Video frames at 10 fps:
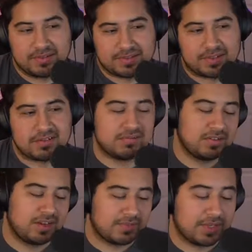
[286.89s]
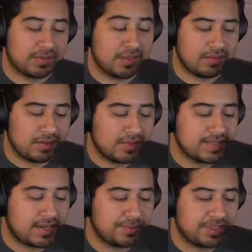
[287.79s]
You know, I feel like the only
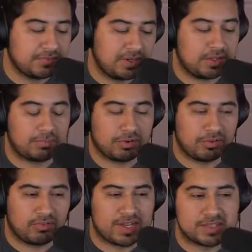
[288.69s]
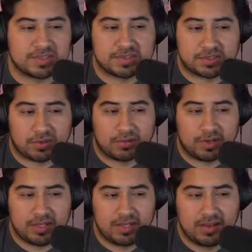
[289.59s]
time she really progressed the
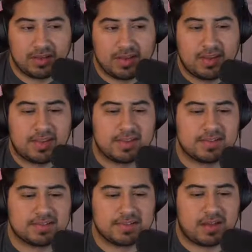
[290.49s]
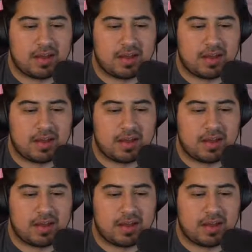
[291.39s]
story is